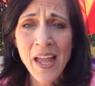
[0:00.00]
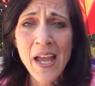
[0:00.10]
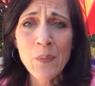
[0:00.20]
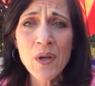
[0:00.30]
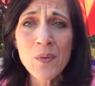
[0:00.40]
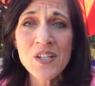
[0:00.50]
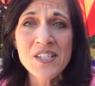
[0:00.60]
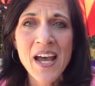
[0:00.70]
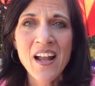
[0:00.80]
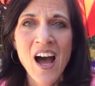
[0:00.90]
and we
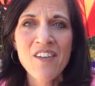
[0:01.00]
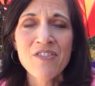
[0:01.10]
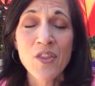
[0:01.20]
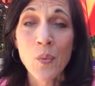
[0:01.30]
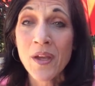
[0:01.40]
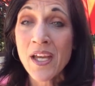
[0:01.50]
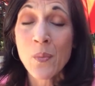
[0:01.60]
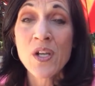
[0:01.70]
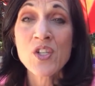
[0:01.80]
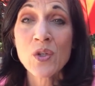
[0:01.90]
will sign off for the week.